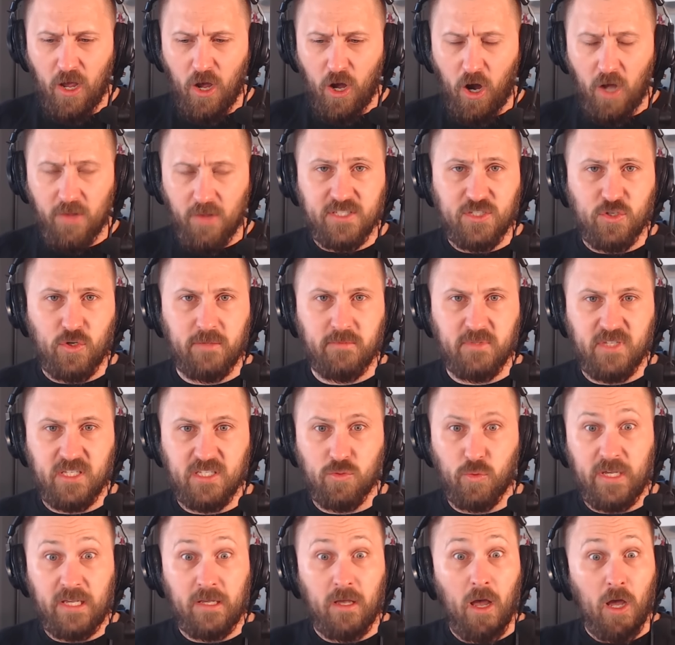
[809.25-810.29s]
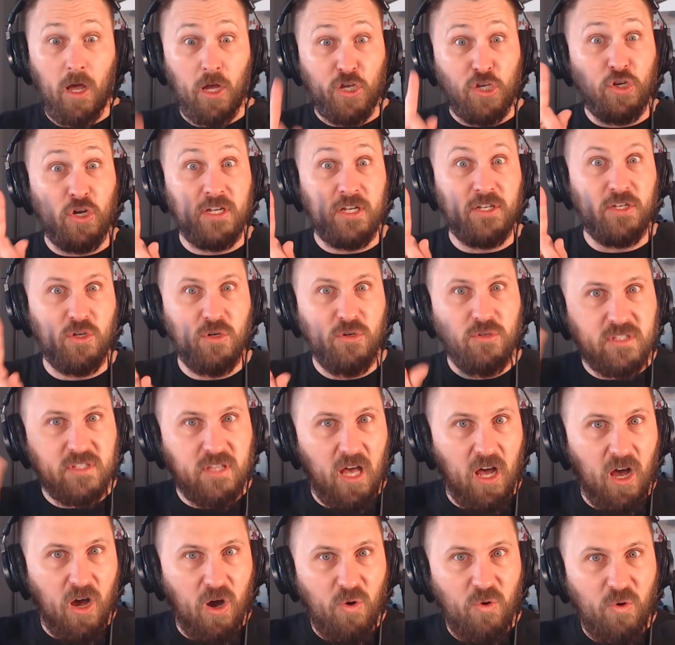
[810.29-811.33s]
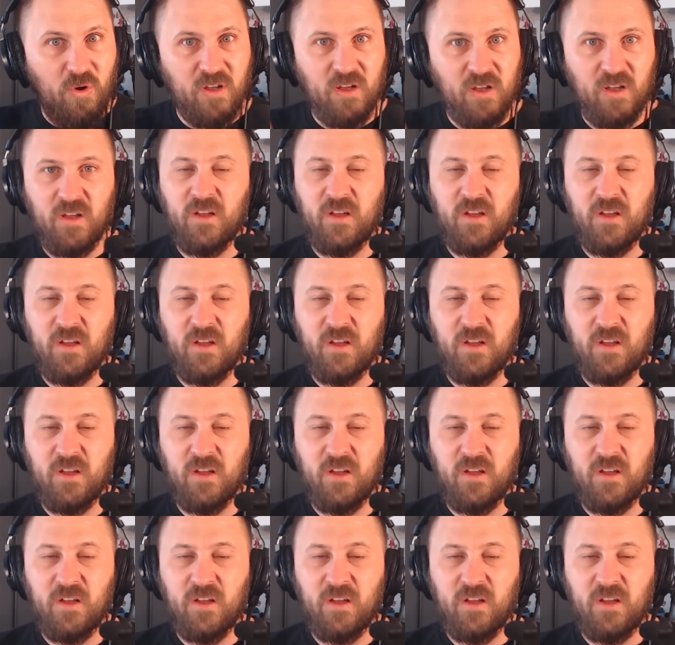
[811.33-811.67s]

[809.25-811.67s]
on the streams this week. Good news though.